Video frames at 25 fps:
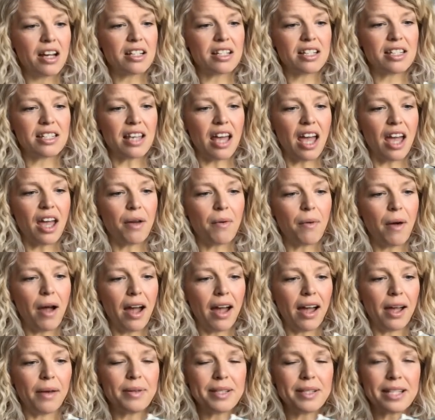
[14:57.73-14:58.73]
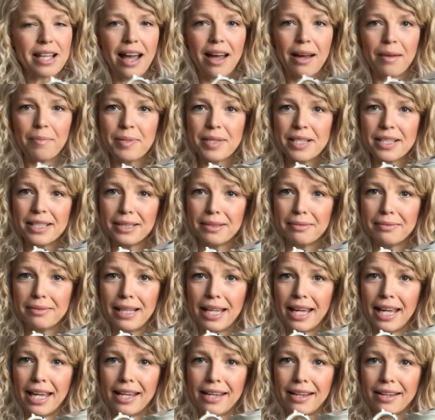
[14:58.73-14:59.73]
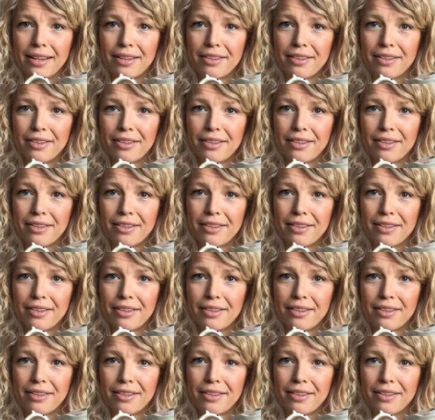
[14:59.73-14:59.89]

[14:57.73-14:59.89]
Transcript: So I was absolutely